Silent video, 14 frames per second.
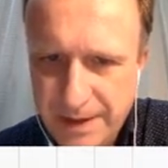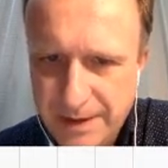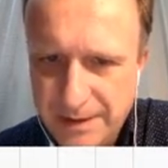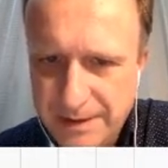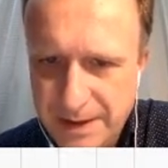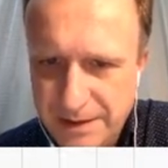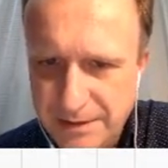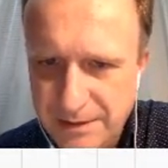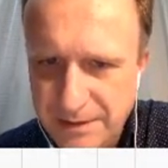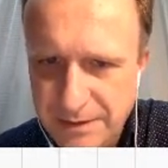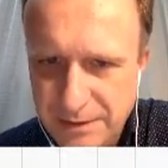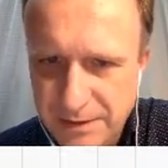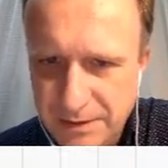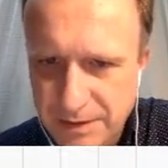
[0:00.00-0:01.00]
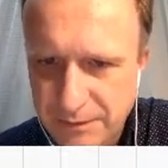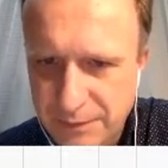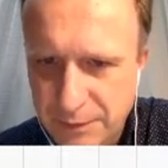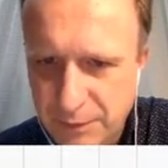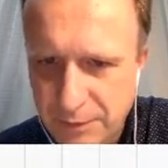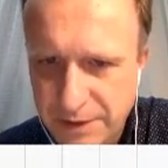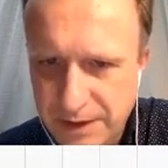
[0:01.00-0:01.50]
then if you
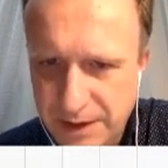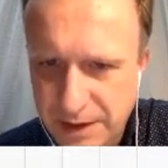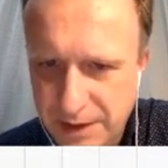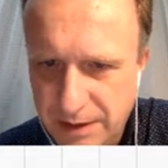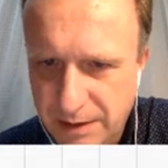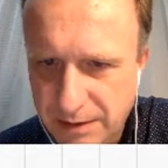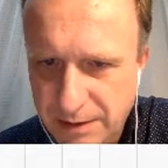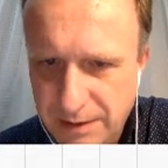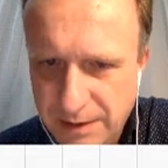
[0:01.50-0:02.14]
look here,